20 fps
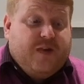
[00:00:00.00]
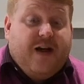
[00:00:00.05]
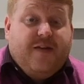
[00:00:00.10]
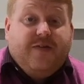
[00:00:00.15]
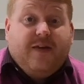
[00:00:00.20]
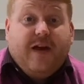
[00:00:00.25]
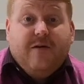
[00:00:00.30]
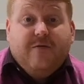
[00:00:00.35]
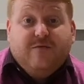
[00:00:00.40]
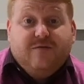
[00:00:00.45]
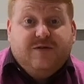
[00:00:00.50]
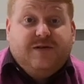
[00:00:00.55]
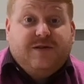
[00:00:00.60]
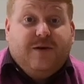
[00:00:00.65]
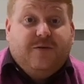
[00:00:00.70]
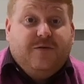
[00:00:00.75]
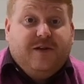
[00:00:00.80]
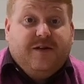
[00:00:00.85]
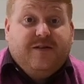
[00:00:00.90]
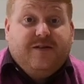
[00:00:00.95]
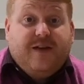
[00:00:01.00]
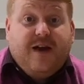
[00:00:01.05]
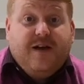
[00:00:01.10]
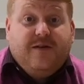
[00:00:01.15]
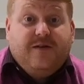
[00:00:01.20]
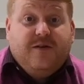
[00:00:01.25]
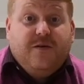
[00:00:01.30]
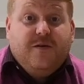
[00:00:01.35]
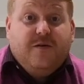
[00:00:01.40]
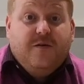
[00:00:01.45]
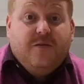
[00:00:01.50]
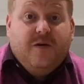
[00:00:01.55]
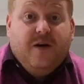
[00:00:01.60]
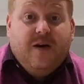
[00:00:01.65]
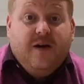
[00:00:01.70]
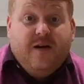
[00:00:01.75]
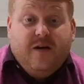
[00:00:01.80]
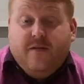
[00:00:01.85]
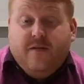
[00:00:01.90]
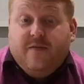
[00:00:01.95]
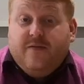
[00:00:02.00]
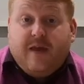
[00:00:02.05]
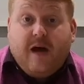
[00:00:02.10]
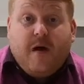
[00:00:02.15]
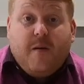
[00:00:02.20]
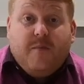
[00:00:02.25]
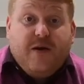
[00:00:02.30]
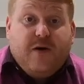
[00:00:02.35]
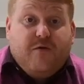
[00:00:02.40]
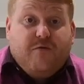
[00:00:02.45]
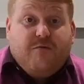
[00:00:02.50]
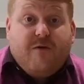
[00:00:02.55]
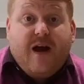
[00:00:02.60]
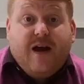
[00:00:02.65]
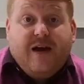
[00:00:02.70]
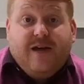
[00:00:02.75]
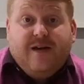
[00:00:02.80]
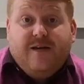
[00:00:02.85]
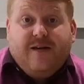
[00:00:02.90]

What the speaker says: and they all sold in day two, that would be great.